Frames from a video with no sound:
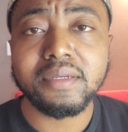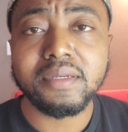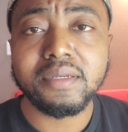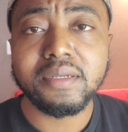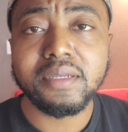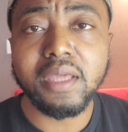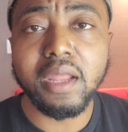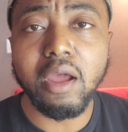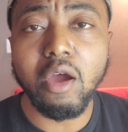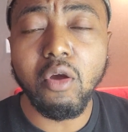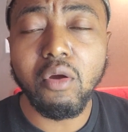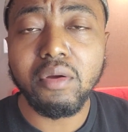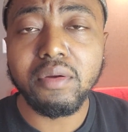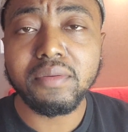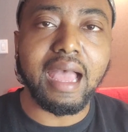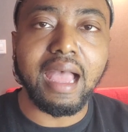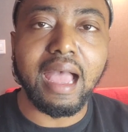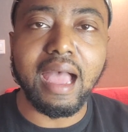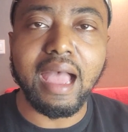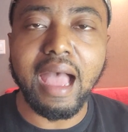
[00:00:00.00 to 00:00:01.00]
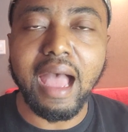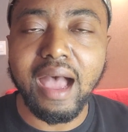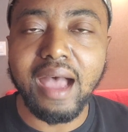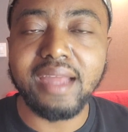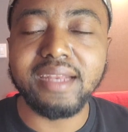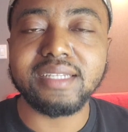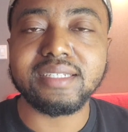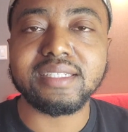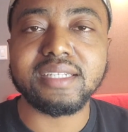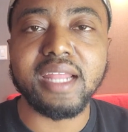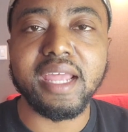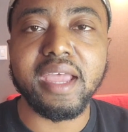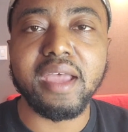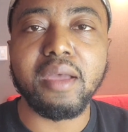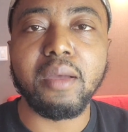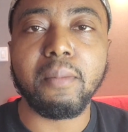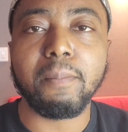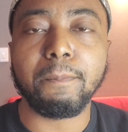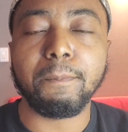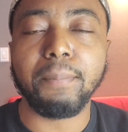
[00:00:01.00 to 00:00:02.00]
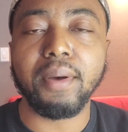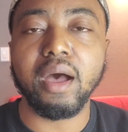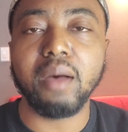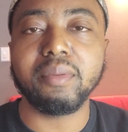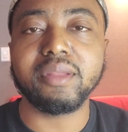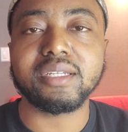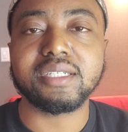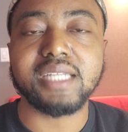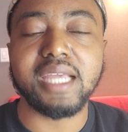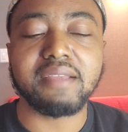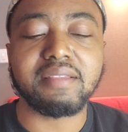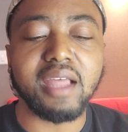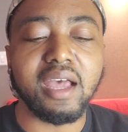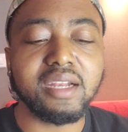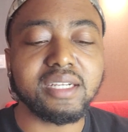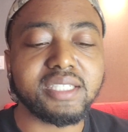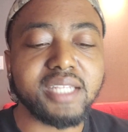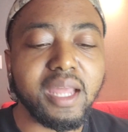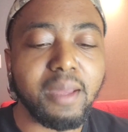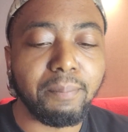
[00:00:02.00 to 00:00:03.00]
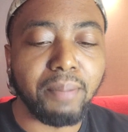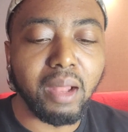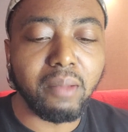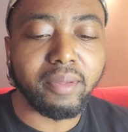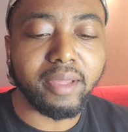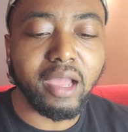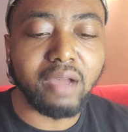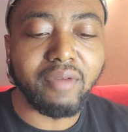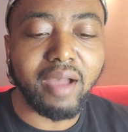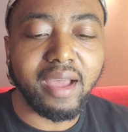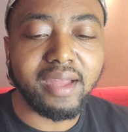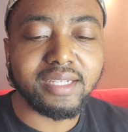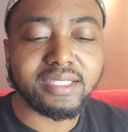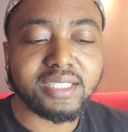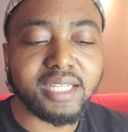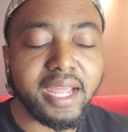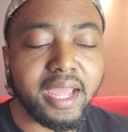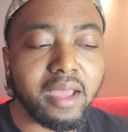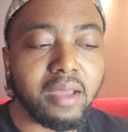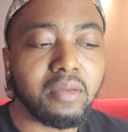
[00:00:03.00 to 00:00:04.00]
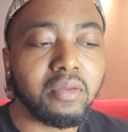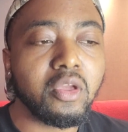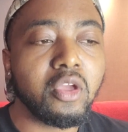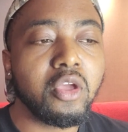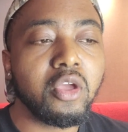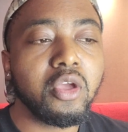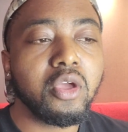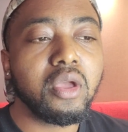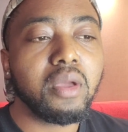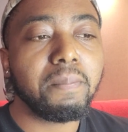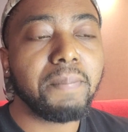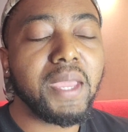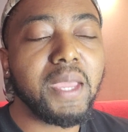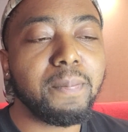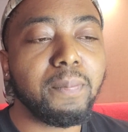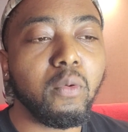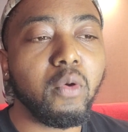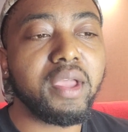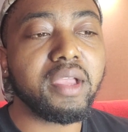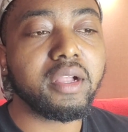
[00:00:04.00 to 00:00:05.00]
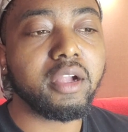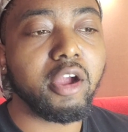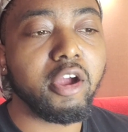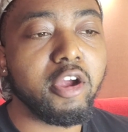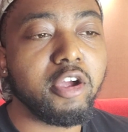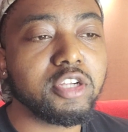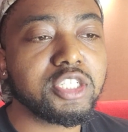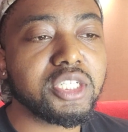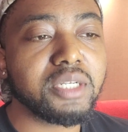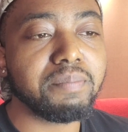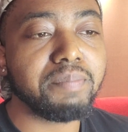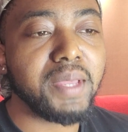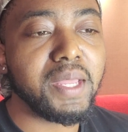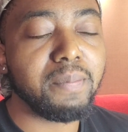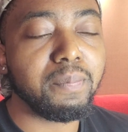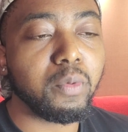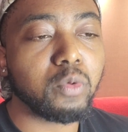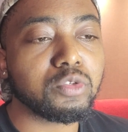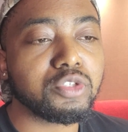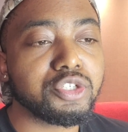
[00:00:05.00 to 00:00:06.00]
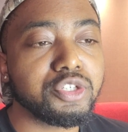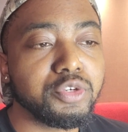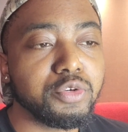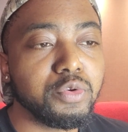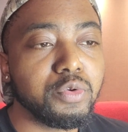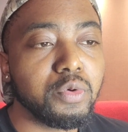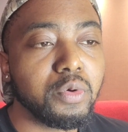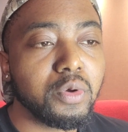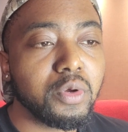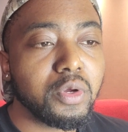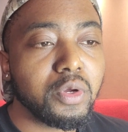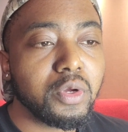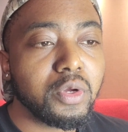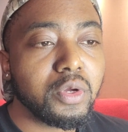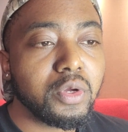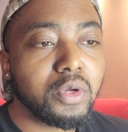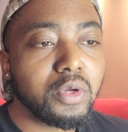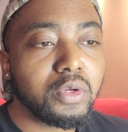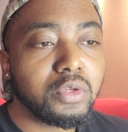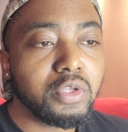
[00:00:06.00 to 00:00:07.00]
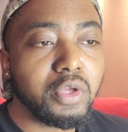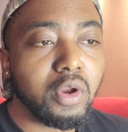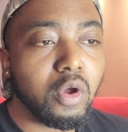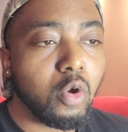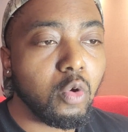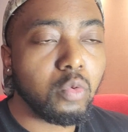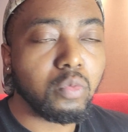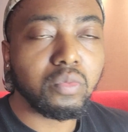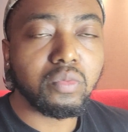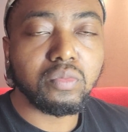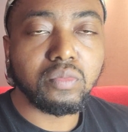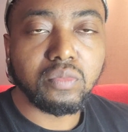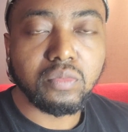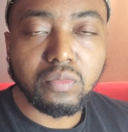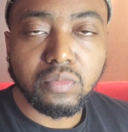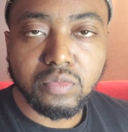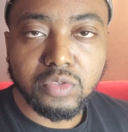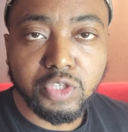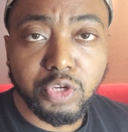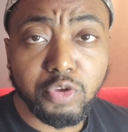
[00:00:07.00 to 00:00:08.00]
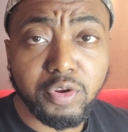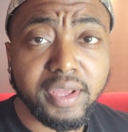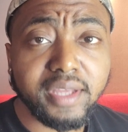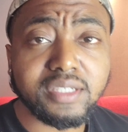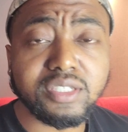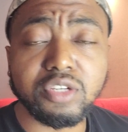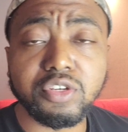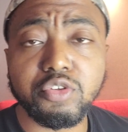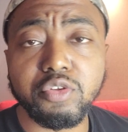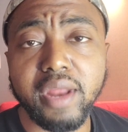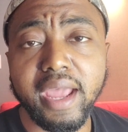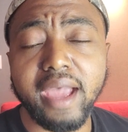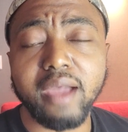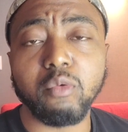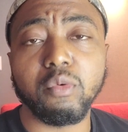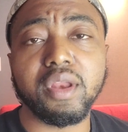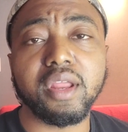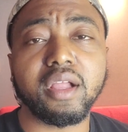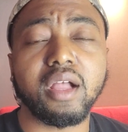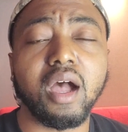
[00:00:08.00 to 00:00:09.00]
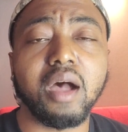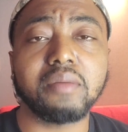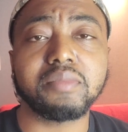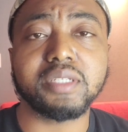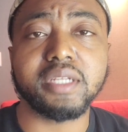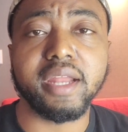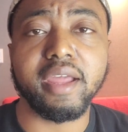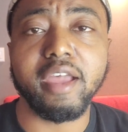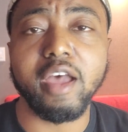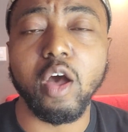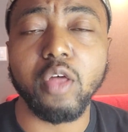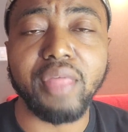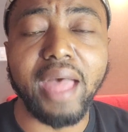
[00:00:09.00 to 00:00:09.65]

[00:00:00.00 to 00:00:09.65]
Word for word: You know, I understand public safety, I understand public health, I understand people encouraging people to, you know, do this or do that when it comes to their health.